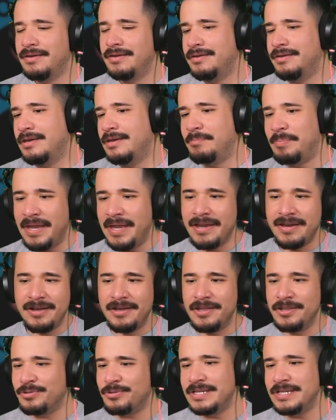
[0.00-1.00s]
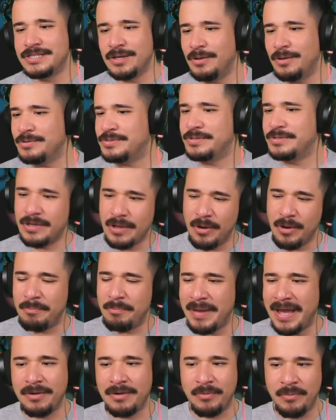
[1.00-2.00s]
You're paying another three tolls to go
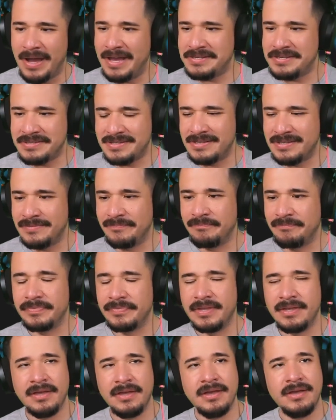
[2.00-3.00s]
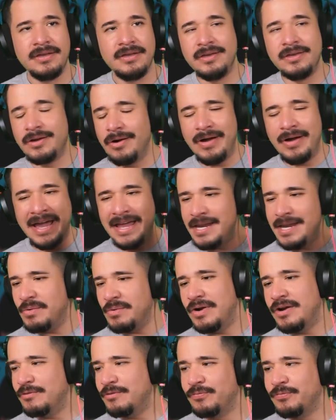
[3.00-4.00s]
back west. You go
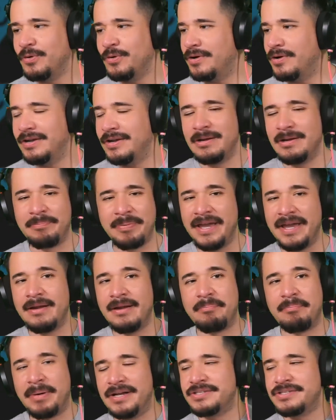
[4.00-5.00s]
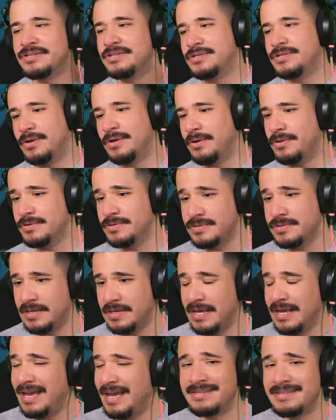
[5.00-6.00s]
anywhere in Florida, you're paying a bunch of tolls,
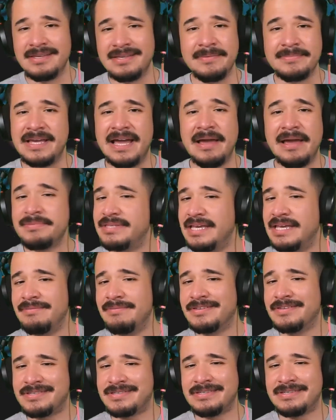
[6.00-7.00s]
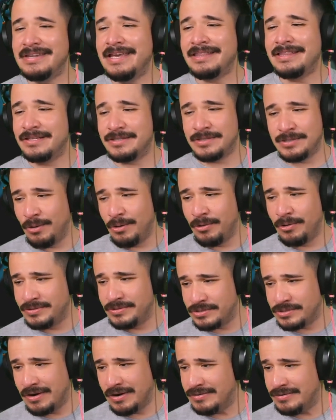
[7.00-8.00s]
and sometimes they even sneak the toll
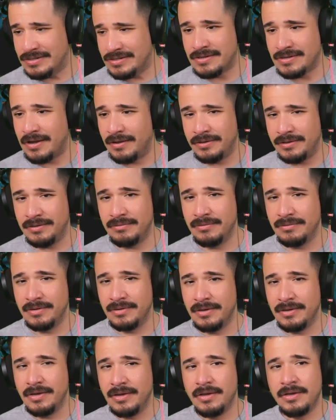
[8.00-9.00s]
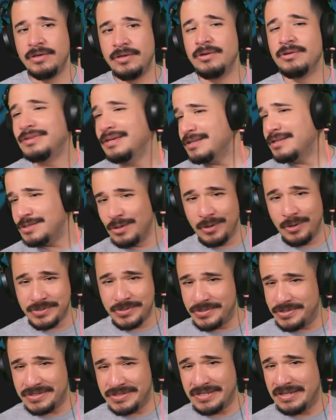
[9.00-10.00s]
charges on you. You think tolls are
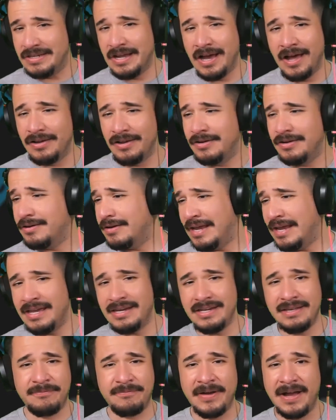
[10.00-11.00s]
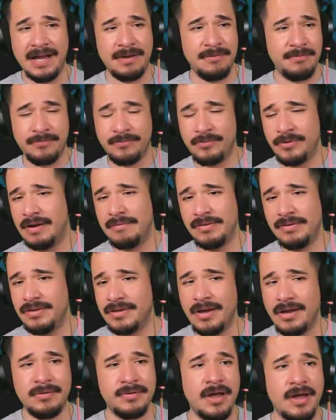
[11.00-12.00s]
just a dollar eighty-five wherever you
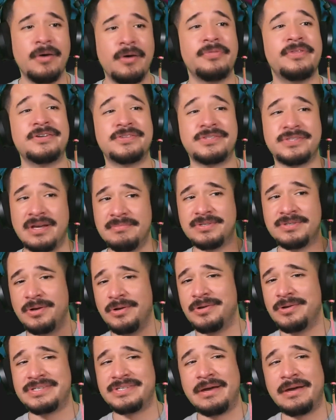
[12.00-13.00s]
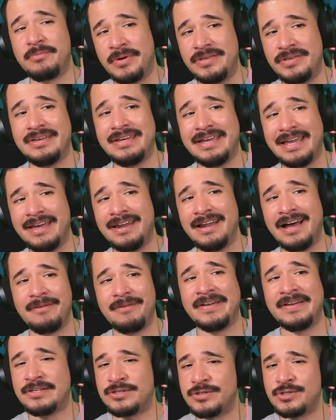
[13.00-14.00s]
go? No, there's some tolls that when you get off,
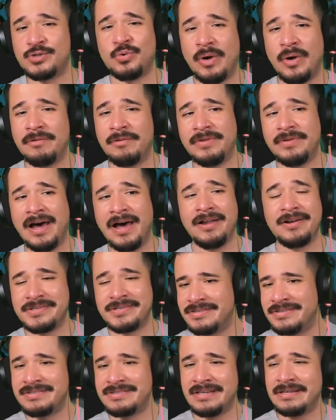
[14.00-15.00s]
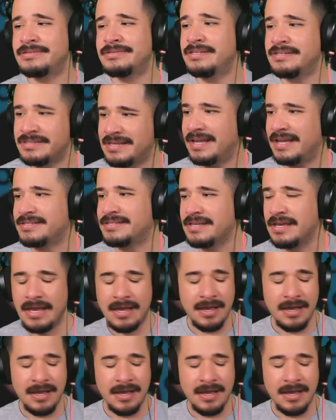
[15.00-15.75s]
it's twelve dollars and sixty cents.